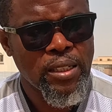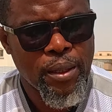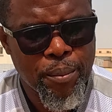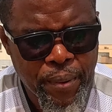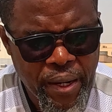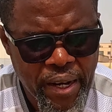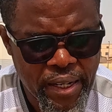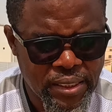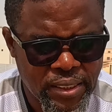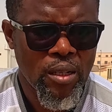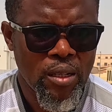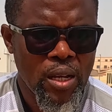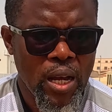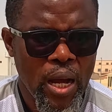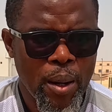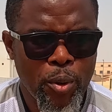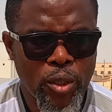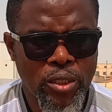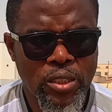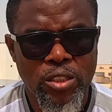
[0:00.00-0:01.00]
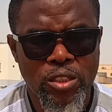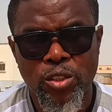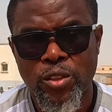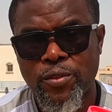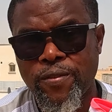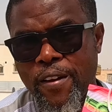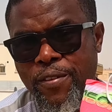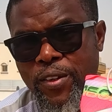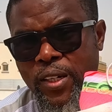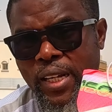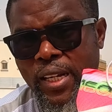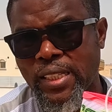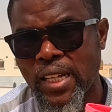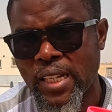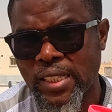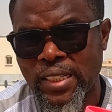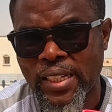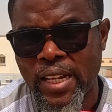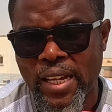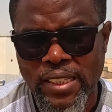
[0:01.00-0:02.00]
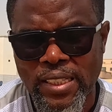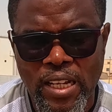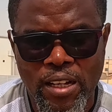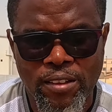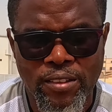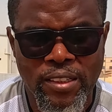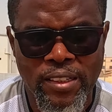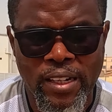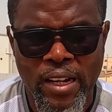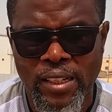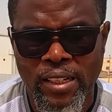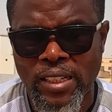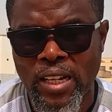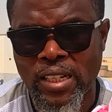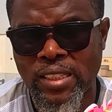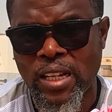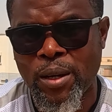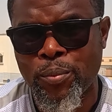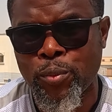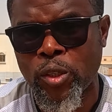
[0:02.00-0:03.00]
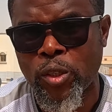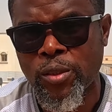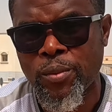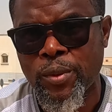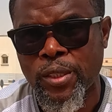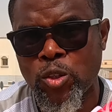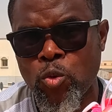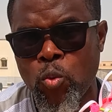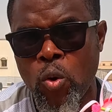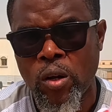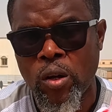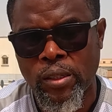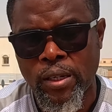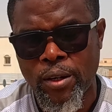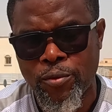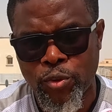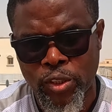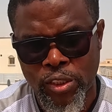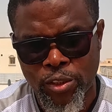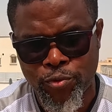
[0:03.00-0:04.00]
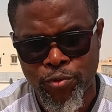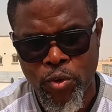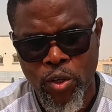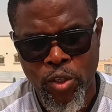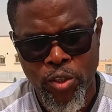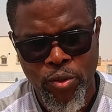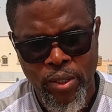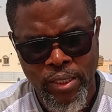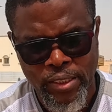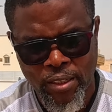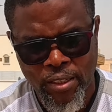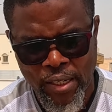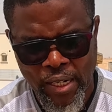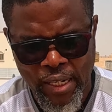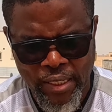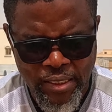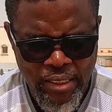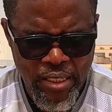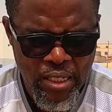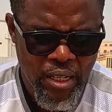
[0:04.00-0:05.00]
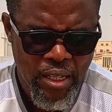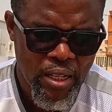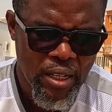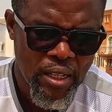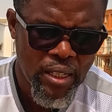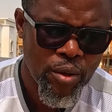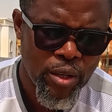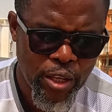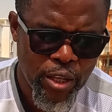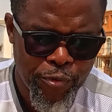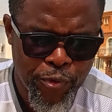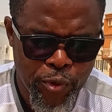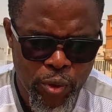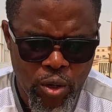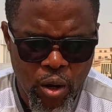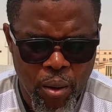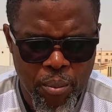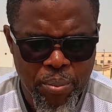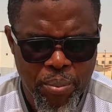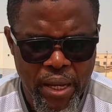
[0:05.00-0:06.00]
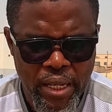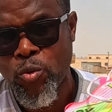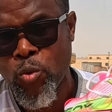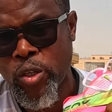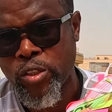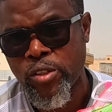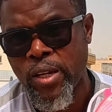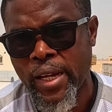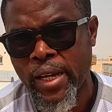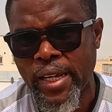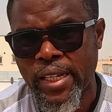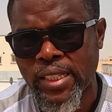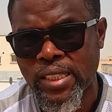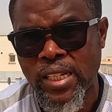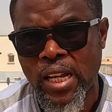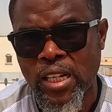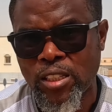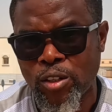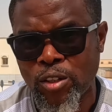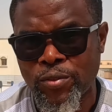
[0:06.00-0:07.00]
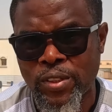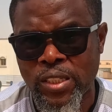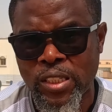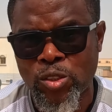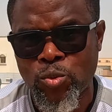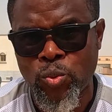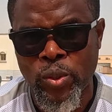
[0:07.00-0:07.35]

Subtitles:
the price. I bought these shoes 539 Saudi Riyal. That's approximately 144 US dollars. If you compare what you are getting out of this